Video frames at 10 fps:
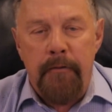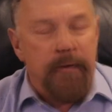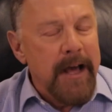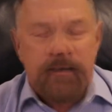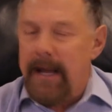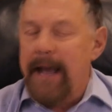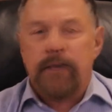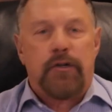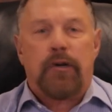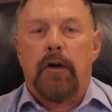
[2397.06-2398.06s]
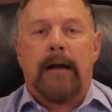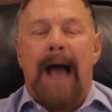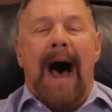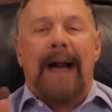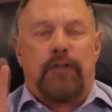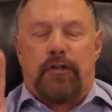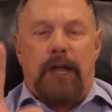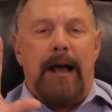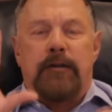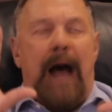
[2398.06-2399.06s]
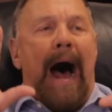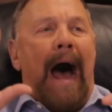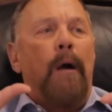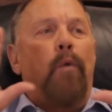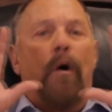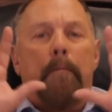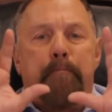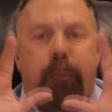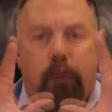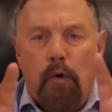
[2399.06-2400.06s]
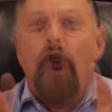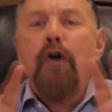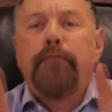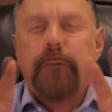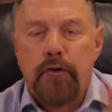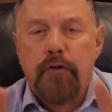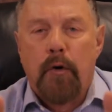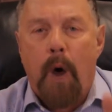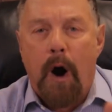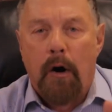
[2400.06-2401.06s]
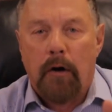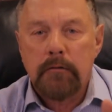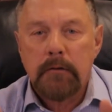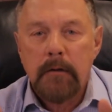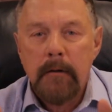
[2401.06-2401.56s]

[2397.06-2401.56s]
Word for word: this is God says, I will prove to the world